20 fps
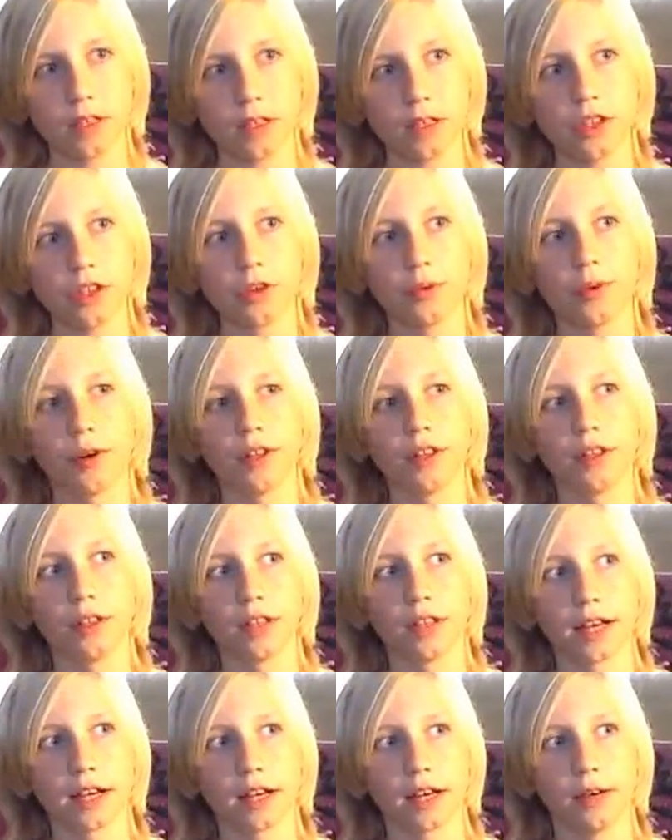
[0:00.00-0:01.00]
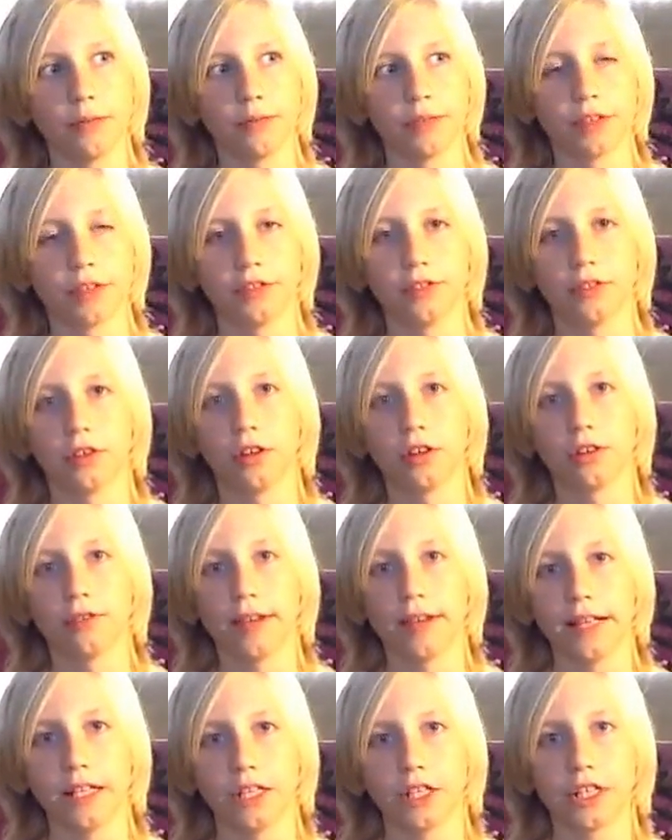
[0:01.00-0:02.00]
The one that comes in the long
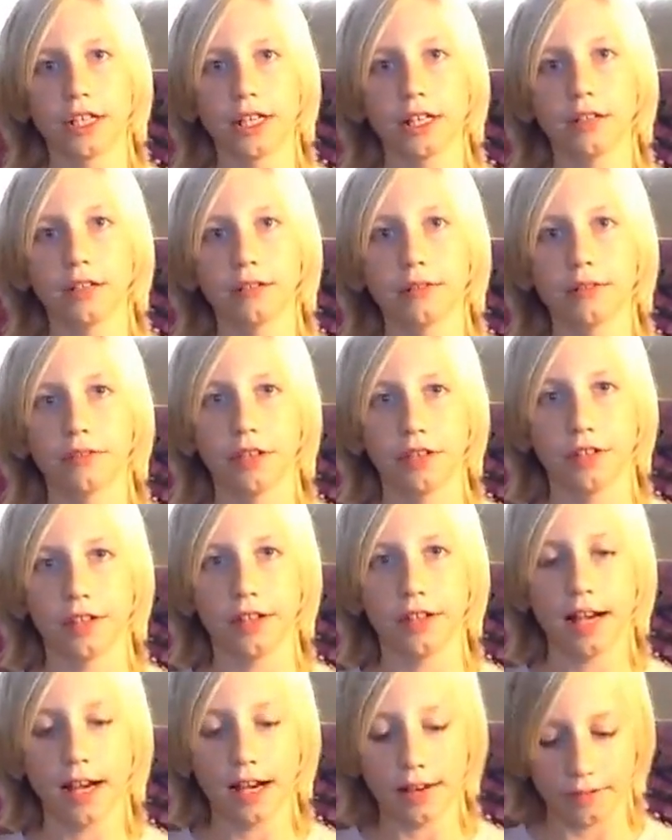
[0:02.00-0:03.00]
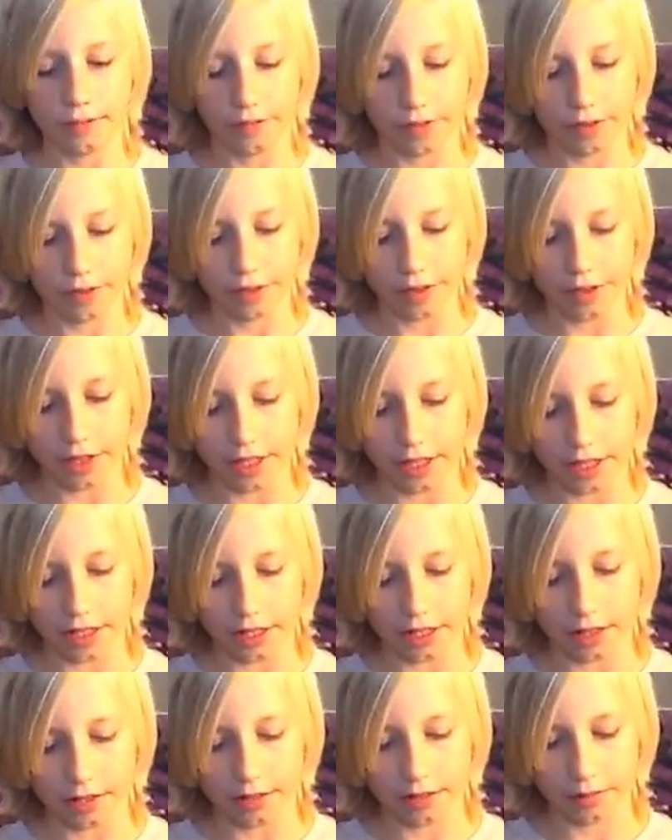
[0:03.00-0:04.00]
range kit doesn't have the
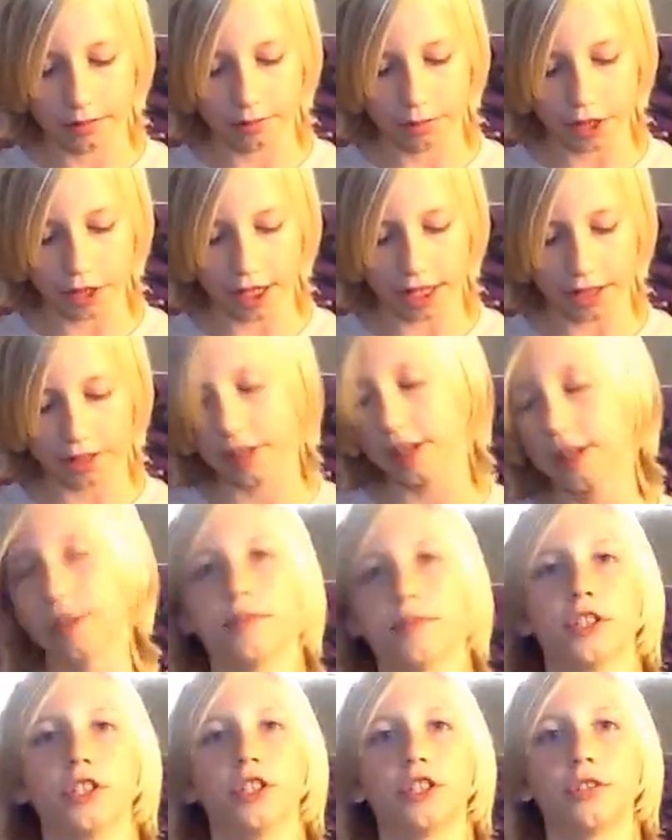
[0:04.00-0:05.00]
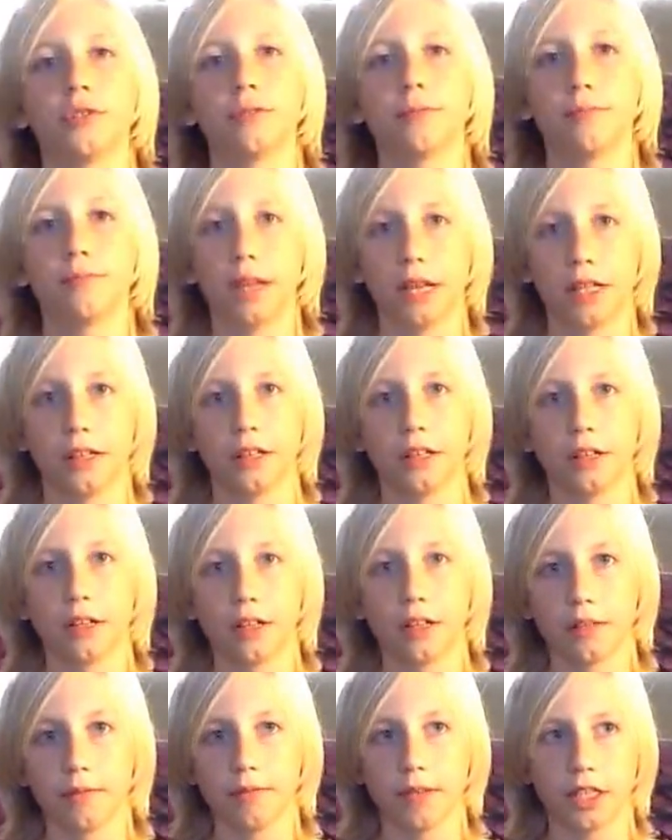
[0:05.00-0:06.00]
plastic, which
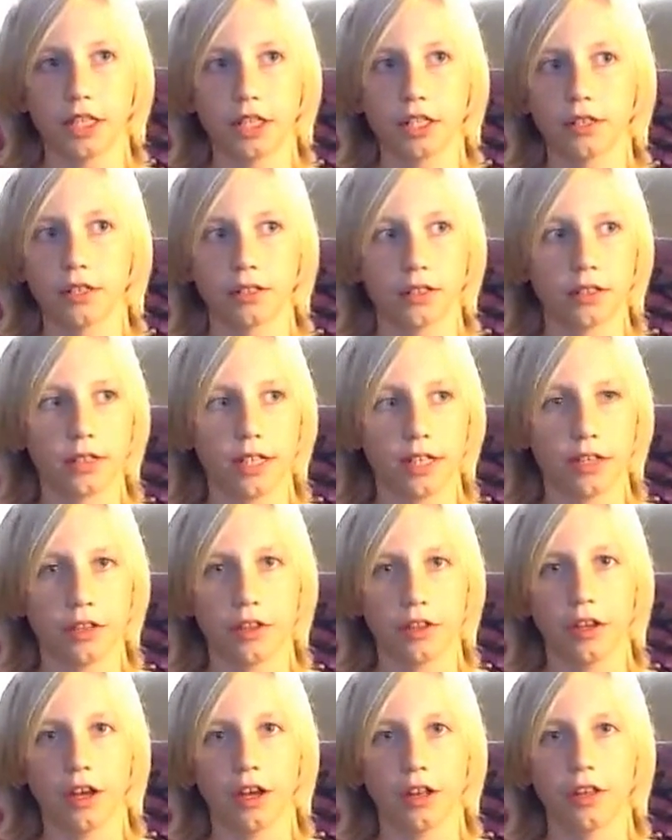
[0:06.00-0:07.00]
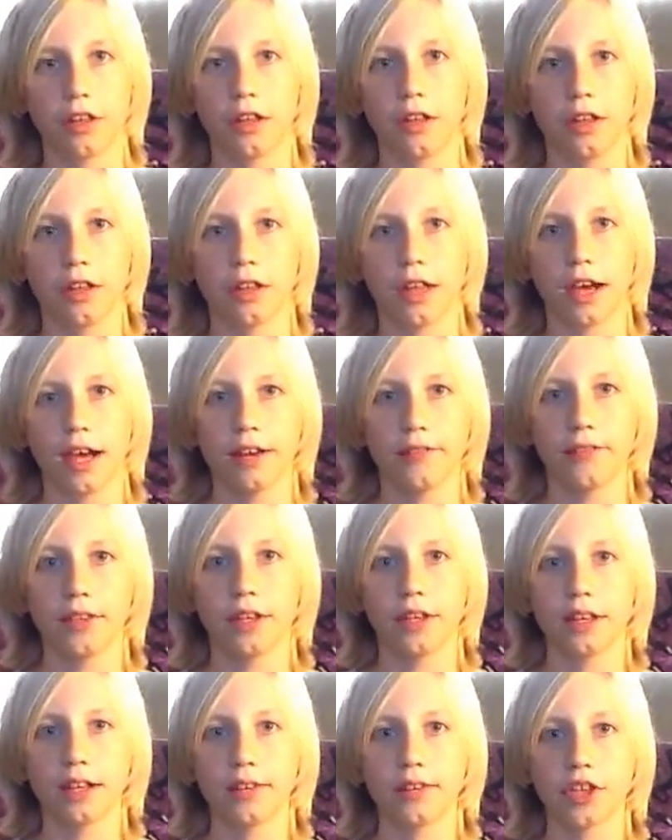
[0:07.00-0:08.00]
gets dust inside of it
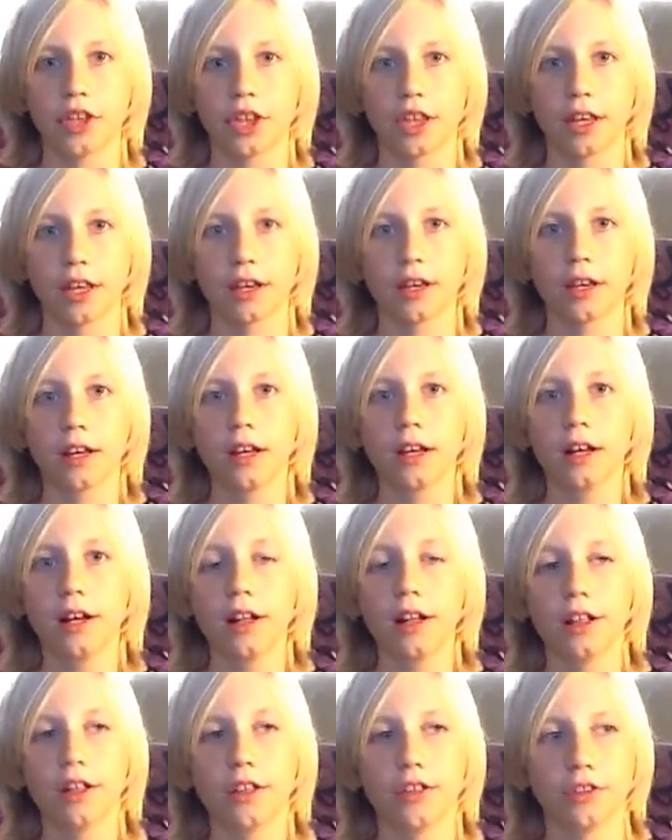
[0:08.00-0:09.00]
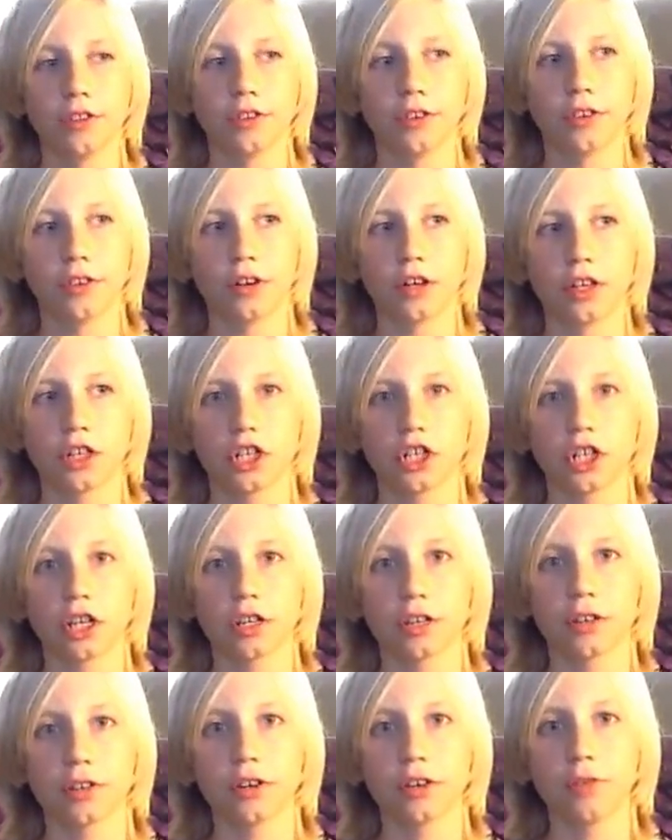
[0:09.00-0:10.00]
and everything. The long shot
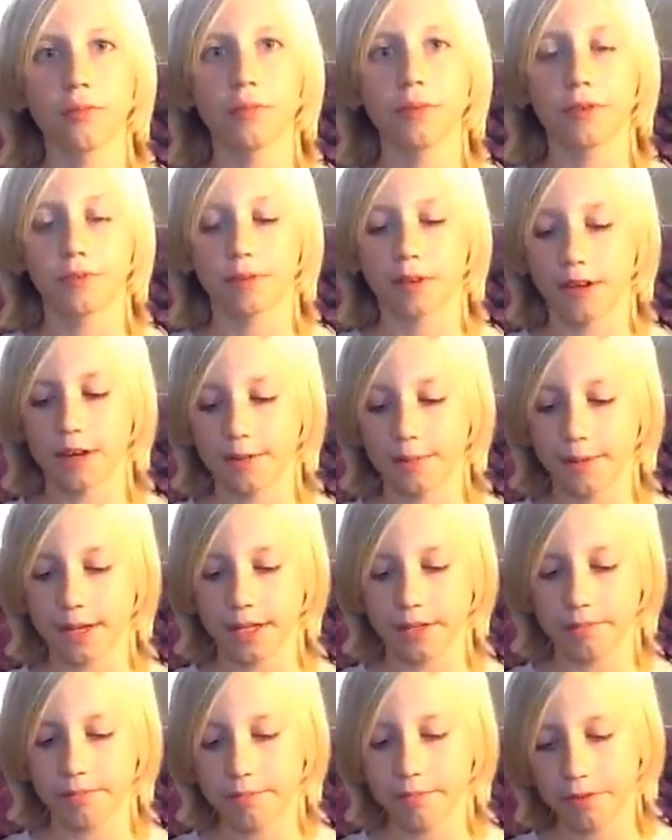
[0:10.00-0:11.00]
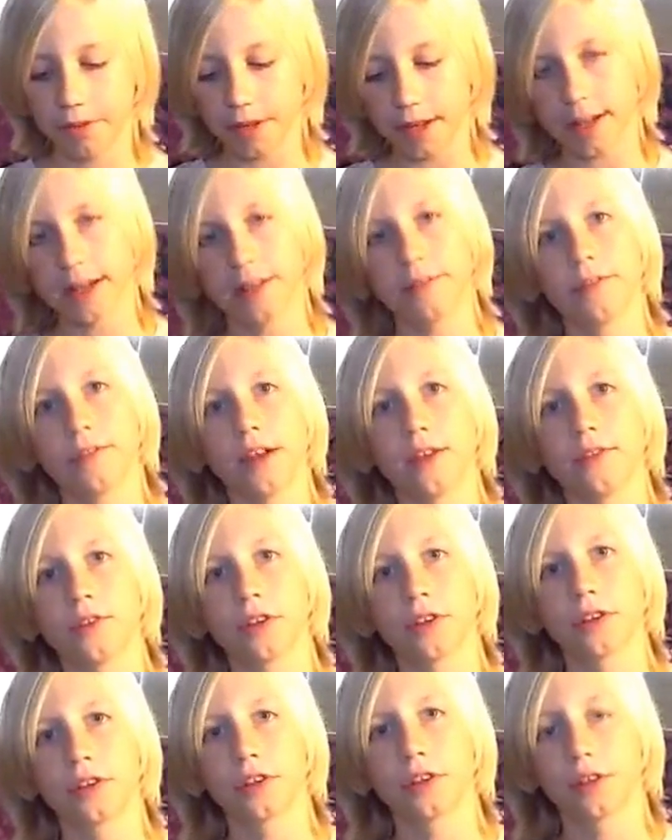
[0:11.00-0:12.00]
scope is probably my second favorite